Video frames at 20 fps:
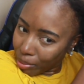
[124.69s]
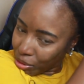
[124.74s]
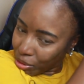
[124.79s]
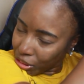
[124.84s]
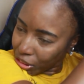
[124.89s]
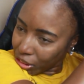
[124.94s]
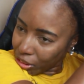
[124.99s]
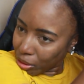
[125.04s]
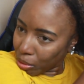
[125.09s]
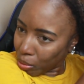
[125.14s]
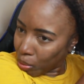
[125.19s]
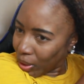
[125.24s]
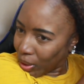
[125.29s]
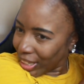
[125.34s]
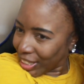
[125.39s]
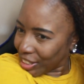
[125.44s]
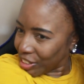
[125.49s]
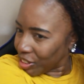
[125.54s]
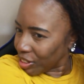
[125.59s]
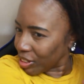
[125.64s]
I'm just going to
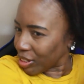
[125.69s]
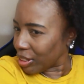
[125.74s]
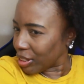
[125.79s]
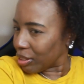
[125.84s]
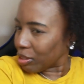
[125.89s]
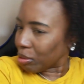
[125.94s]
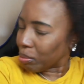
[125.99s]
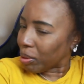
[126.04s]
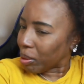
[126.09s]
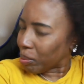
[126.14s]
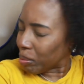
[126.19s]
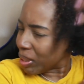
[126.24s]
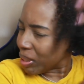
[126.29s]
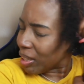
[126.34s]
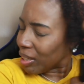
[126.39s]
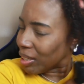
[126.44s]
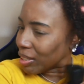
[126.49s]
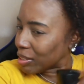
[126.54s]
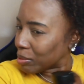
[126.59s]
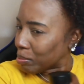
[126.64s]
wet it just a little bit
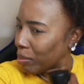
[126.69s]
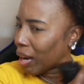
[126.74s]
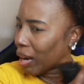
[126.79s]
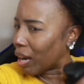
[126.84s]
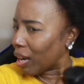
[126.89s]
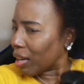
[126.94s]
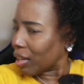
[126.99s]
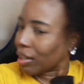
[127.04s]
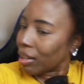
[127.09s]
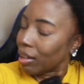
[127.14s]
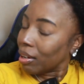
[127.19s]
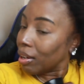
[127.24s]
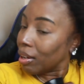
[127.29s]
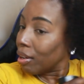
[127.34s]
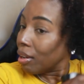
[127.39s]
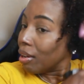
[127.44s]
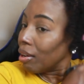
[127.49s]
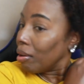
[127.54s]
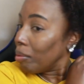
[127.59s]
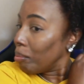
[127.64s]
because my
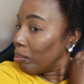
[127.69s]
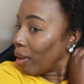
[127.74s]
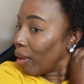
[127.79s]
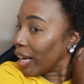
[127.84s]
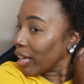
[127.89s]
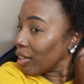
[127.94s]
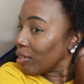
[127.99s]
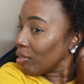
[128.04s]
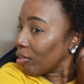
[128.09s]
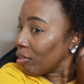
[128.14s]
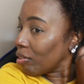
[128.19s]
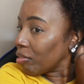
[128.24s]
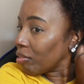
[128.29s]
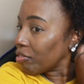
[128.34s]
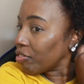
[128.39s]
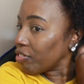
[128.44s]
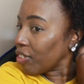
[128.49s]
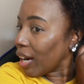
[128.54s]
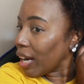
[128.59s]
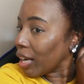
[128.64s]

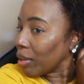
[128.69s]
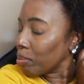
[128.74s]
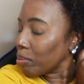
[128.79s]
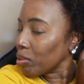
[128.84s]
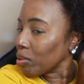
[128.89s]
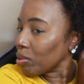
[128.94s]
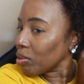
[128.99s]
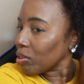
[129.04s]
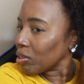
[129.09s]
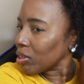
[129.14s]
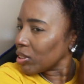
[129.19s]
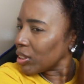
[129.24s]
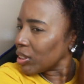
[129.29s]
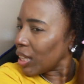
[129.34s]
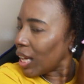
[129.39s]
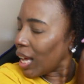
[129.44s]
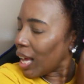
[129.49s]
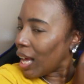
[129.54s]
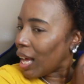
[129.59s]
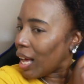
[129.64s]

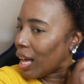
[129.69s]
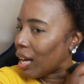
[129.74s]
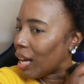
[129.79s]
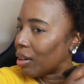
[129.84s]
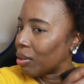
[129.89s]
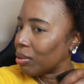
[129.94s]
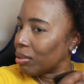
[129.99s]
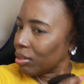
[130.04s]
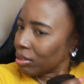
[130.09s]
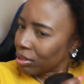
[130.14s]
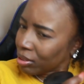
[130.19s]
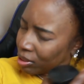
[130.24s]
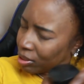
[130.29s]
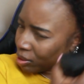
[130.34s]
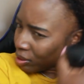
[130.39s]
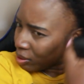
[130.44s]
microfiber towel